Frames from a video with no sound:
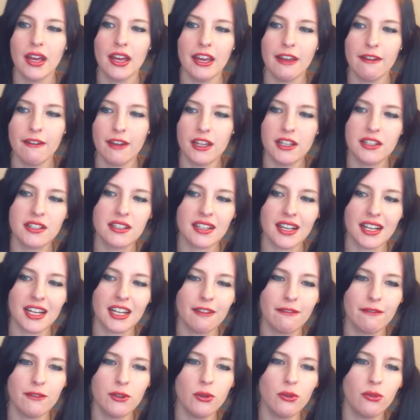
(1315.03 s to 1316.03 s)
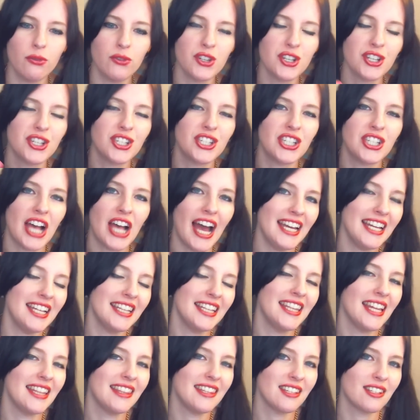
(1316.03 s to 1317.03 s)
It's like if you've
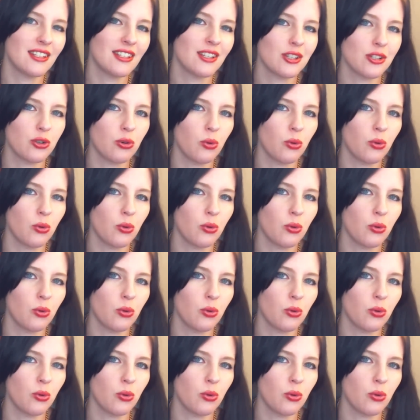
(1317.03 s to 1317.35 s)
decided that this is